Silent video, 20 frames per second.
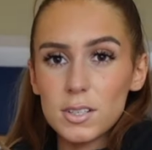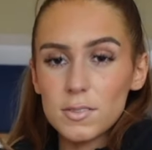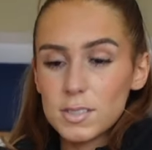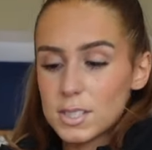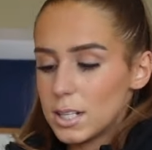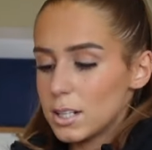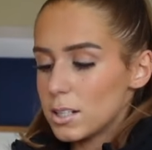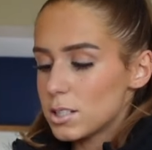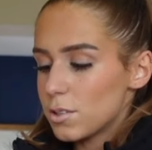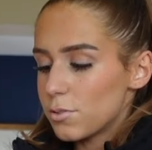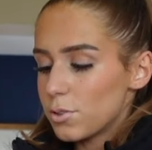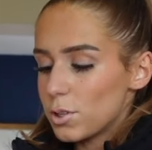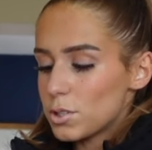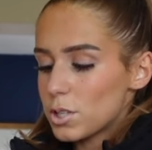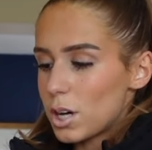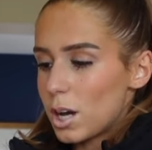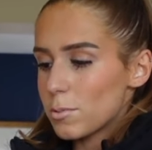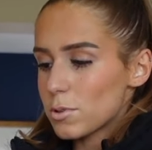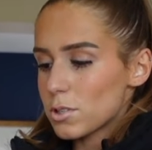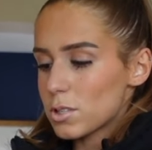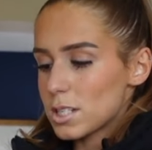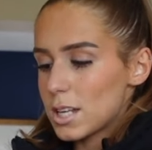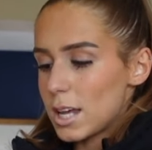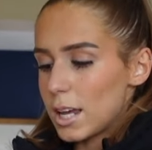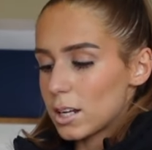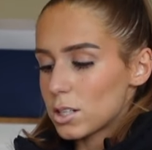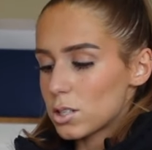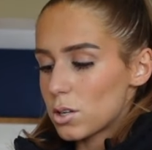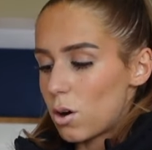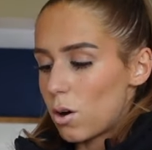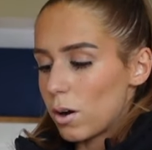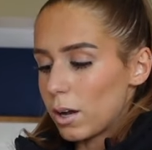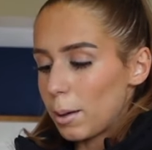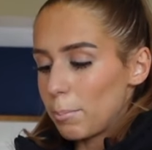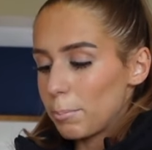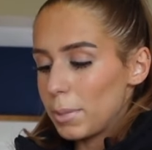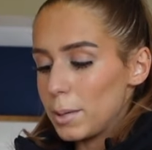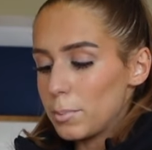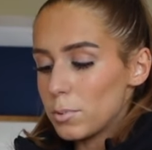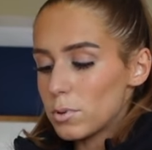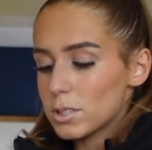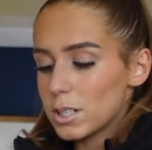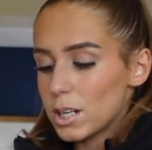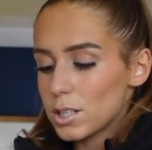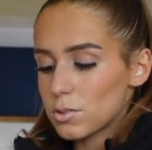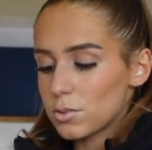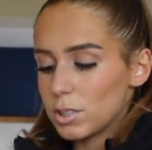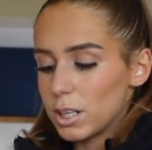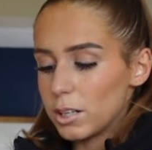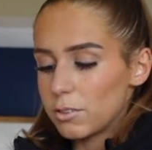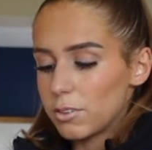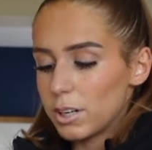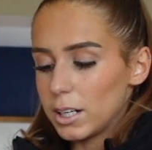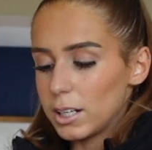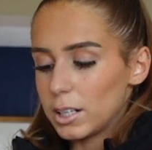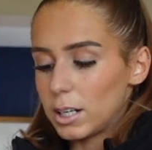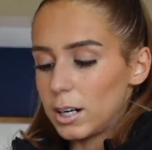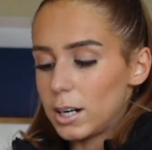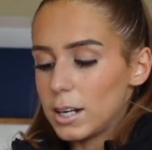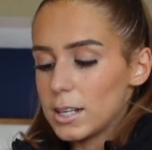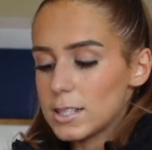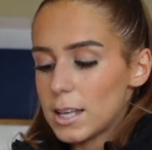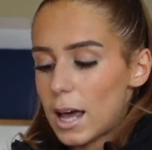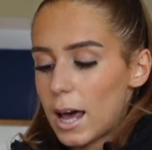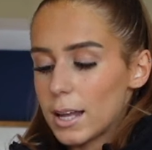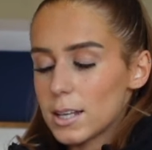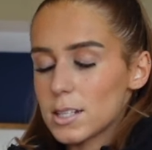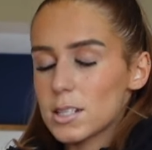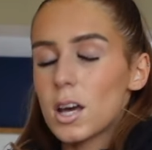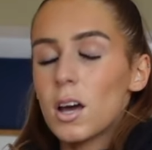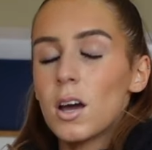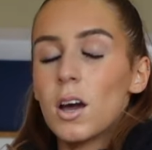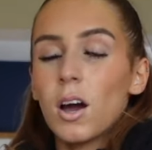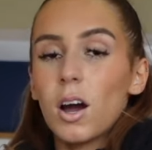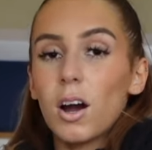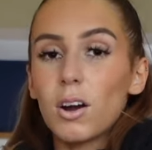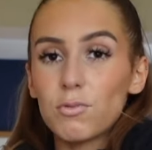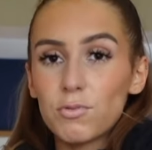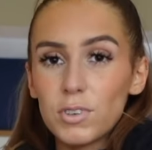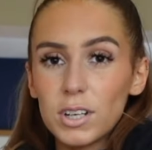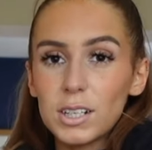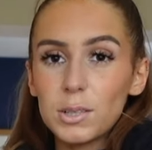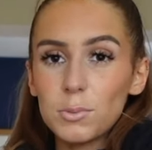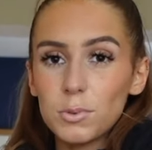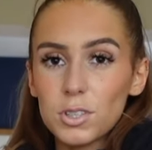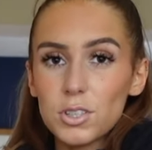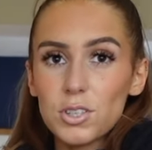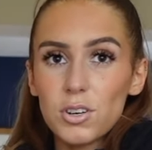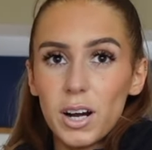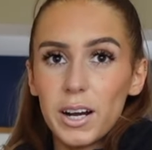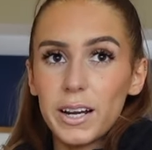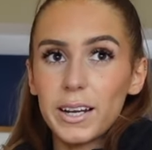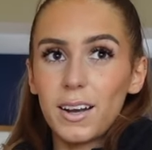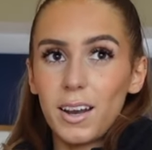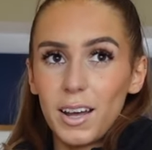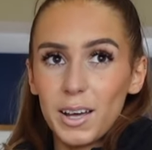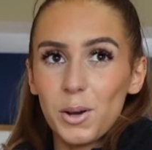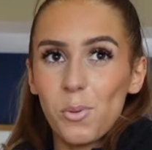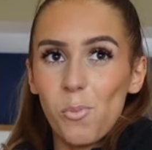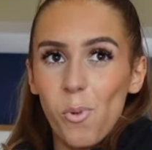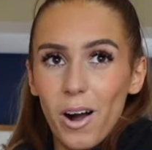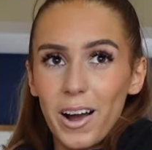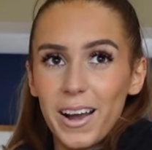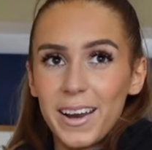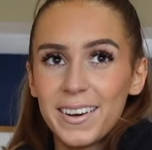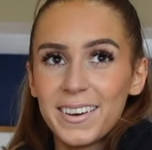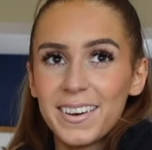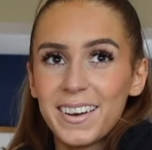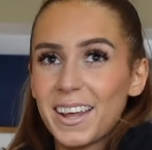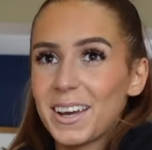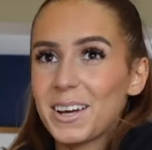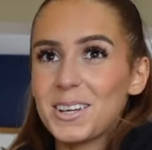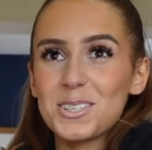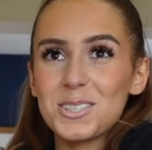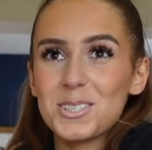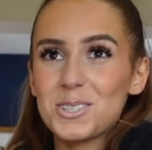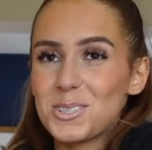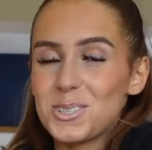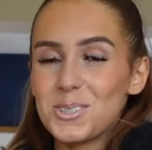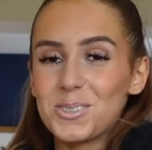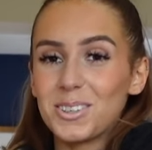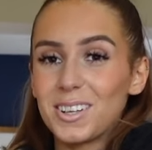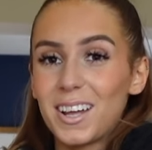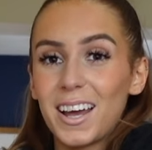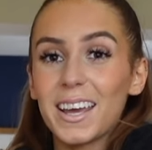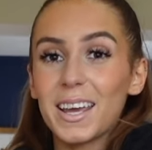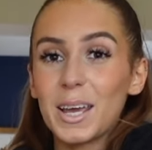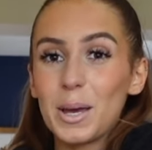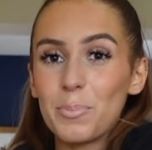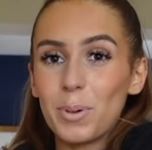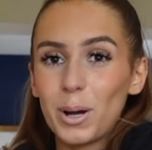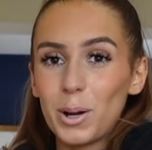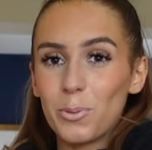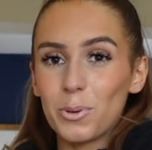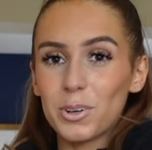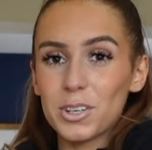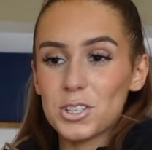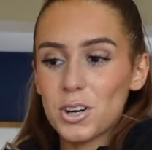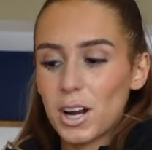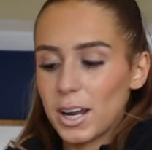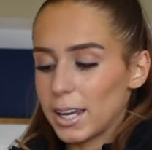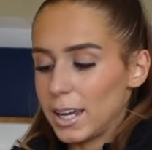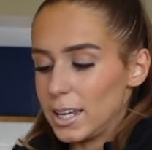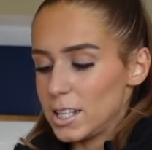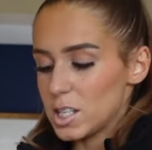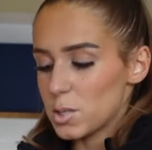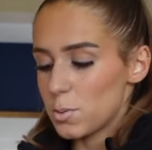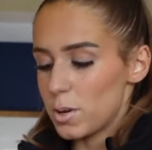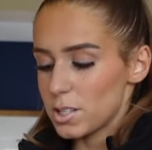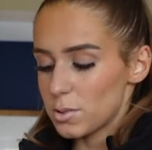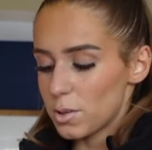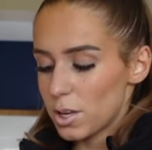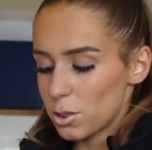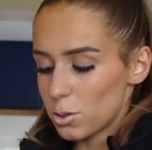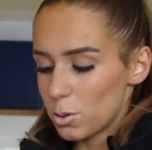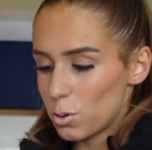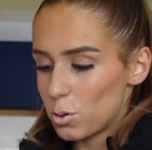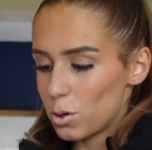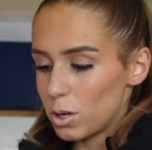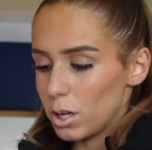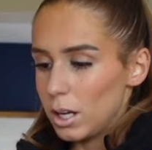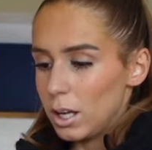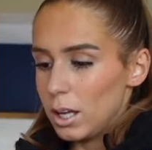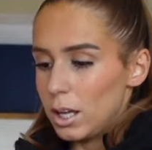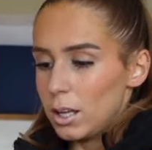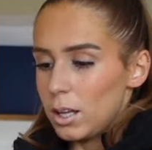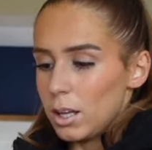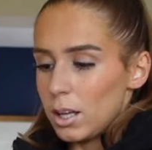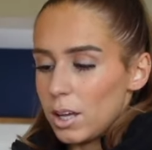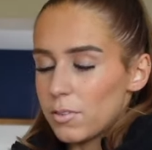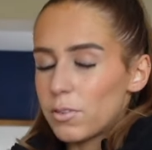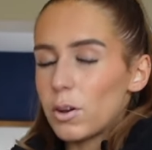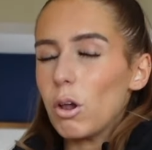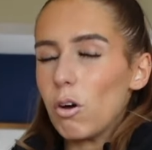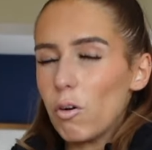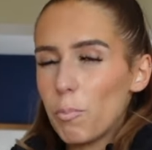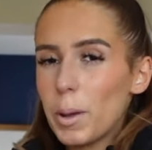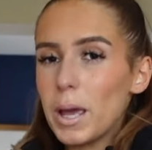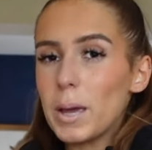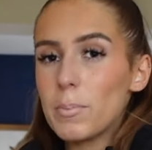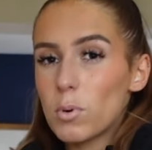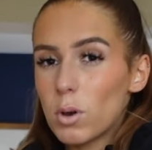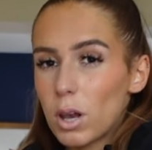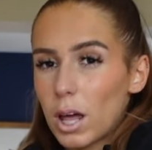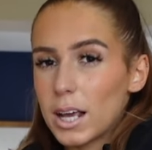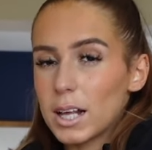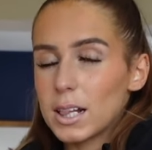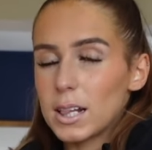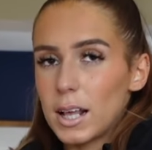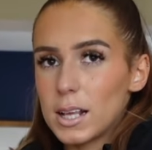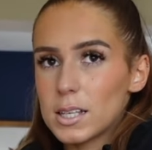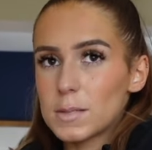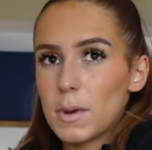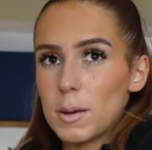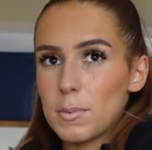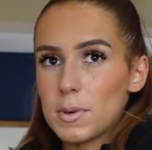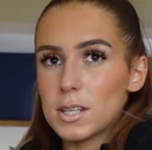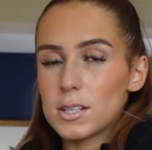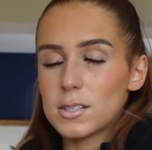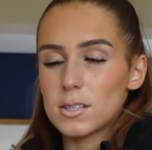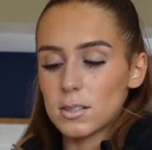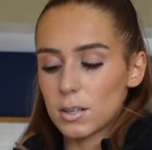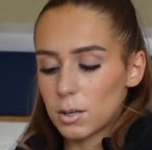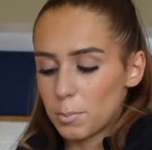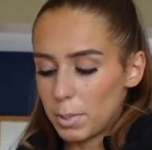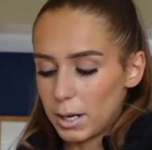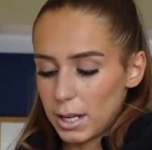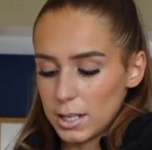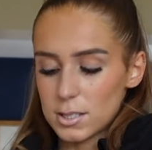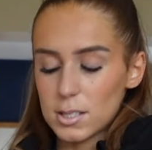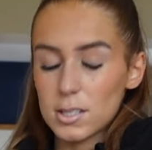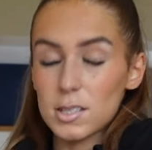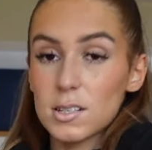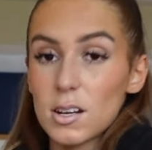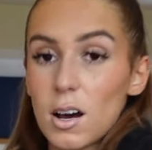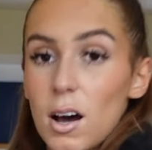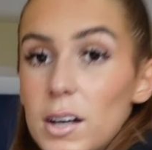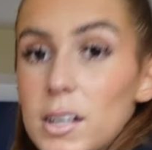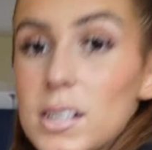I've seen this a few times on TikTok and people say it's really, really nice and I really want to try and like wine. Like I just do not like it, but I want to try and get into it. So I thought if a lot of people like this, maybe this is a good place to start.